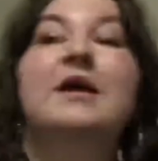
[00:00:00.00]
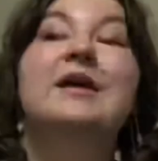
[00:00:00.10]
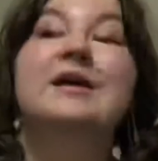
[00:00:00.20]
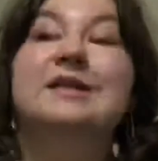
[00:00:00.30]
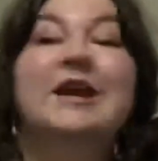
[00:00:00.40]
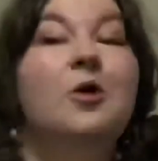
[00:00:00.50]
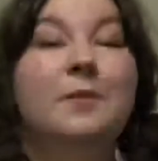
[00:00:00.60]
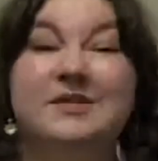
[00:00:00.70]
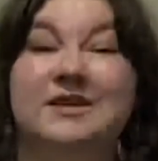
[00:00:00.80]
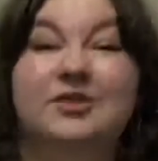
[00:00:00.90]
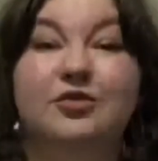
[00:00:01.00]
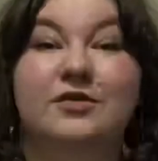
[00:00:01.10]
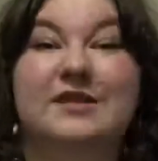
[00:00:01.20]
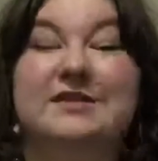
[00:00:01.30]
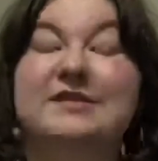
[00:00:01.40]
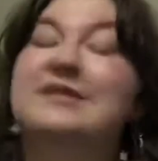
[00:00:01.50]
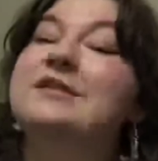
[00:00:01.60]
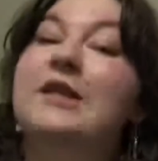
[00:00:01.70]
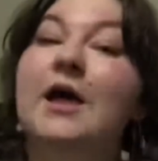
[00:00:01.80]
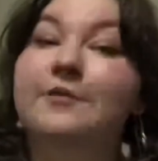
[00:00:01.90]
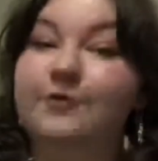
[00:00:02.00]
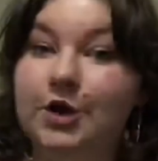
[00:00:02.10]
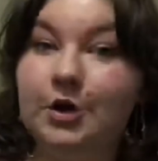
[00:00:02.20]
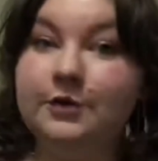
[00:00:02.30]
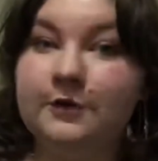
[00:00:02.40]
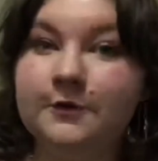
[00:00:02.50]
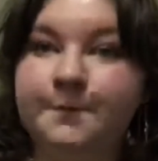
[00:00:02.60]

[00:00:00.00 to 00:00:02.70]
It's going to help us get through this because this is a lot of notes,